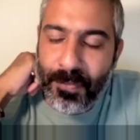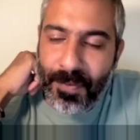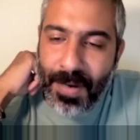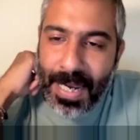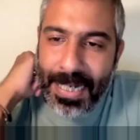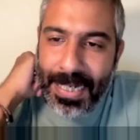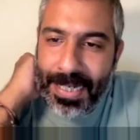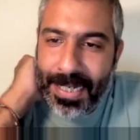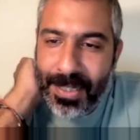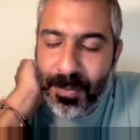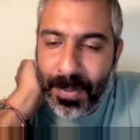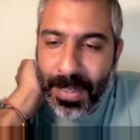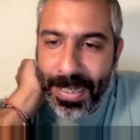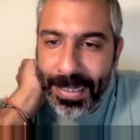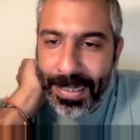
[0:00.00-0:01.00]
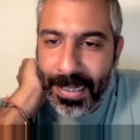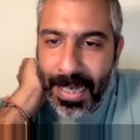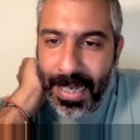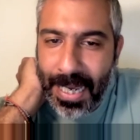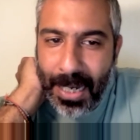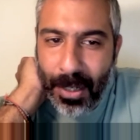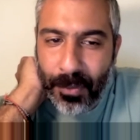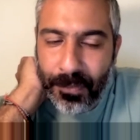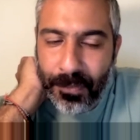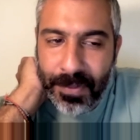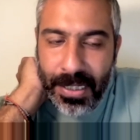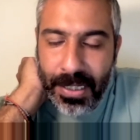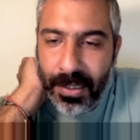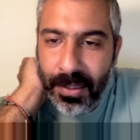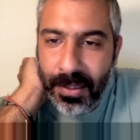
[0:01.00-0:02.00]
violinists playing out of
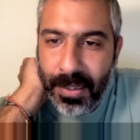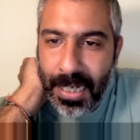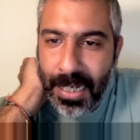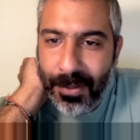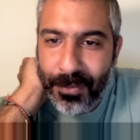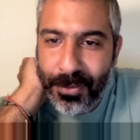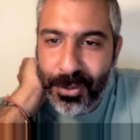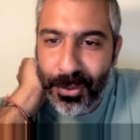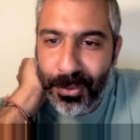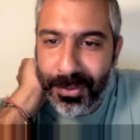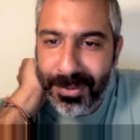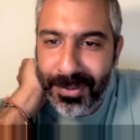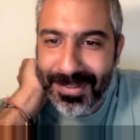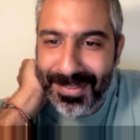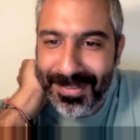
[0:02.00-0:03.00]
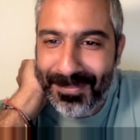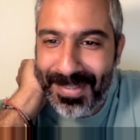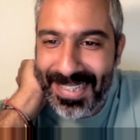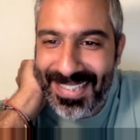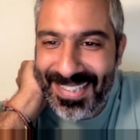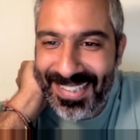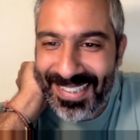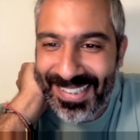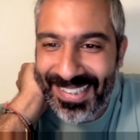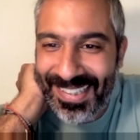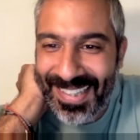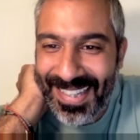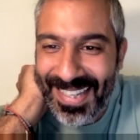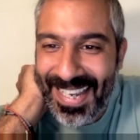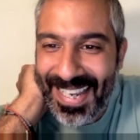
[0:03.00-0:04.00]
key, out of tune, basically.
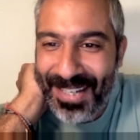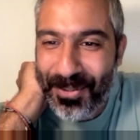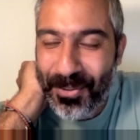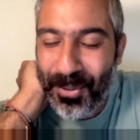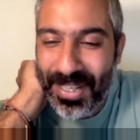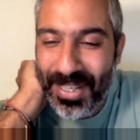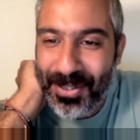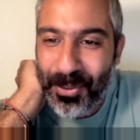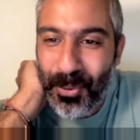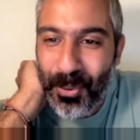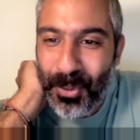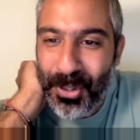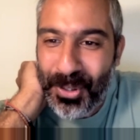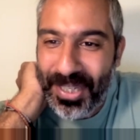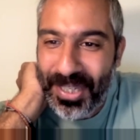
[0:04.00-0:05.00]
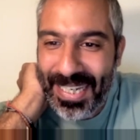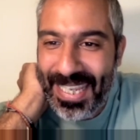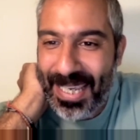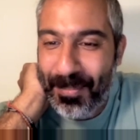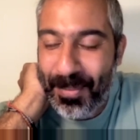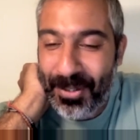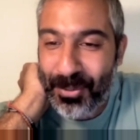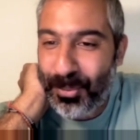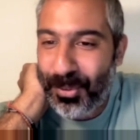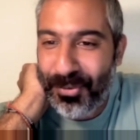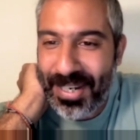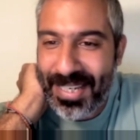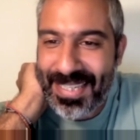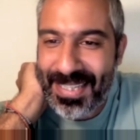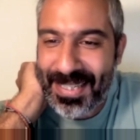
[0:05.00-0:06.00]
And that's all you can hear, because all the
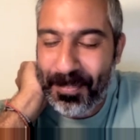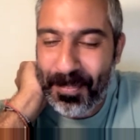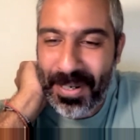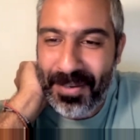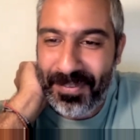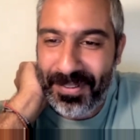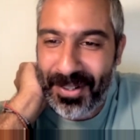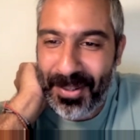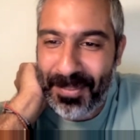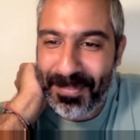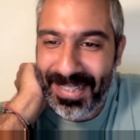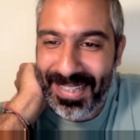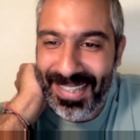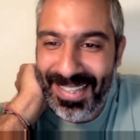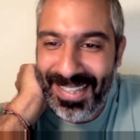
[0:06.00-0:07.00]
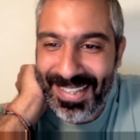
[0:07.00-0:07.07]
rest is in perfect harmony.